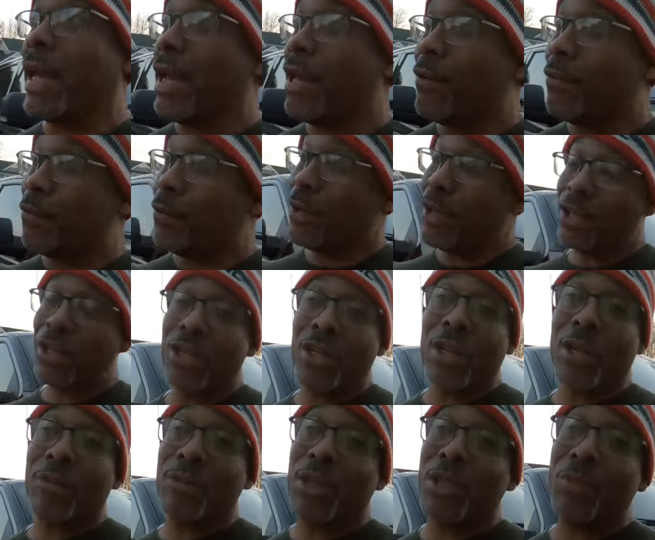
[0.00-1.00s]
and finishing
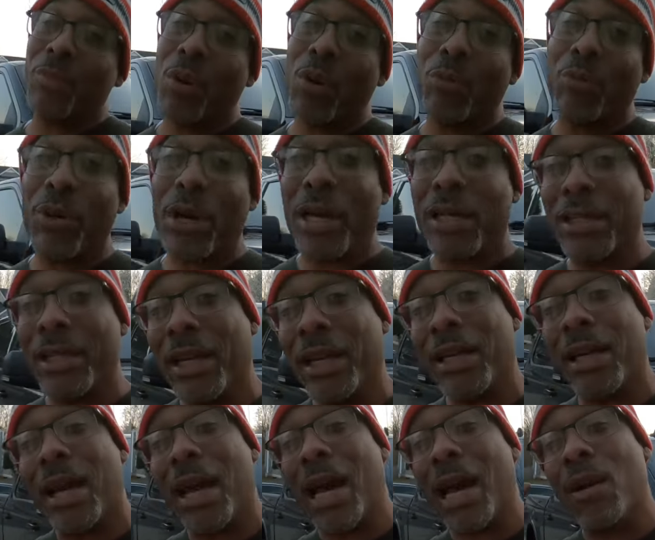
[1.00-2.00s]
up this boat
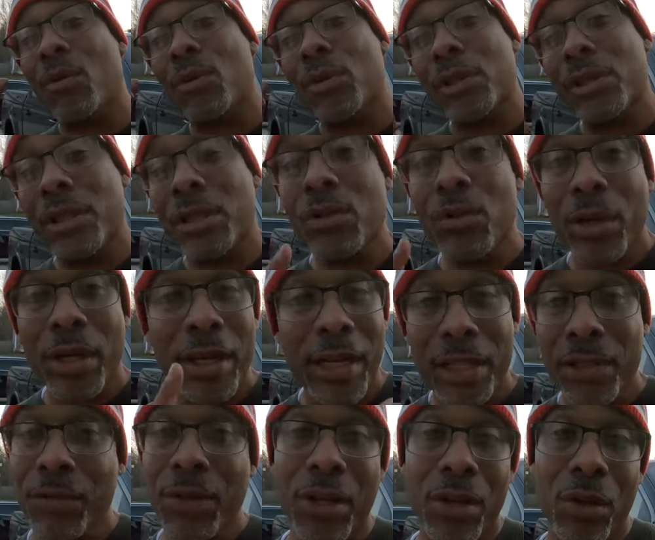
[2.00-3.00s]
project. I will see you on the
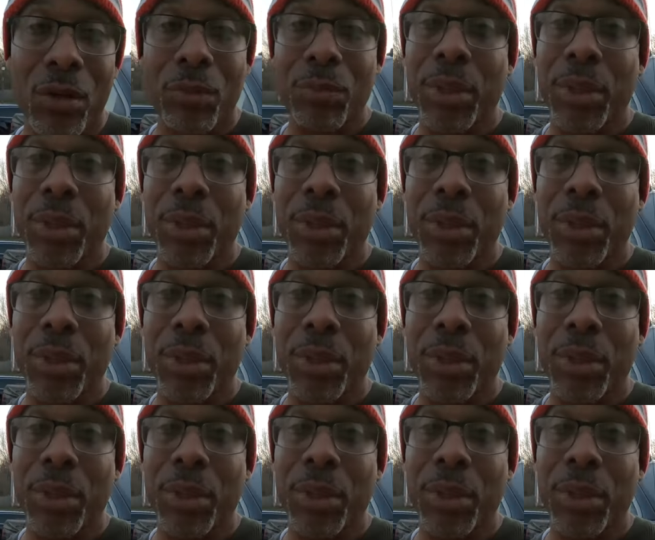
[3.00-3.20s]
next video.